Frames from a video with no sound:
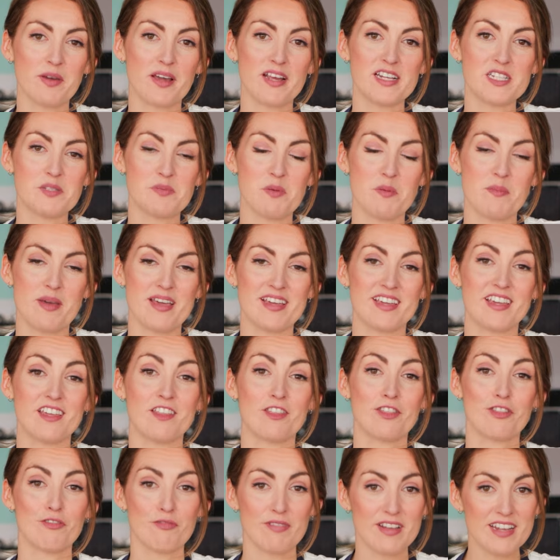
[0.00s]
going to be making
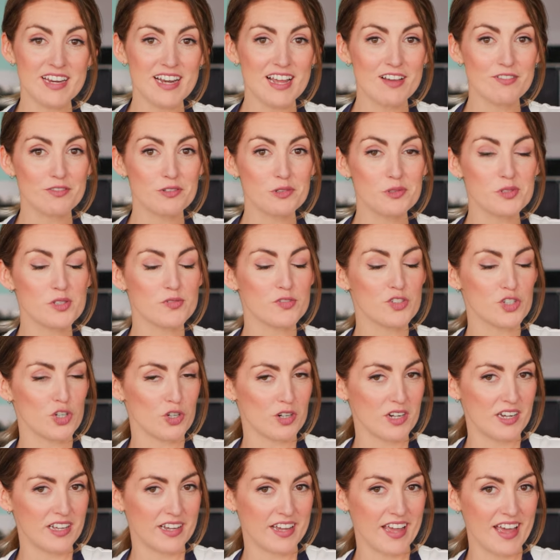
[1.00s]
3 levels of chocolate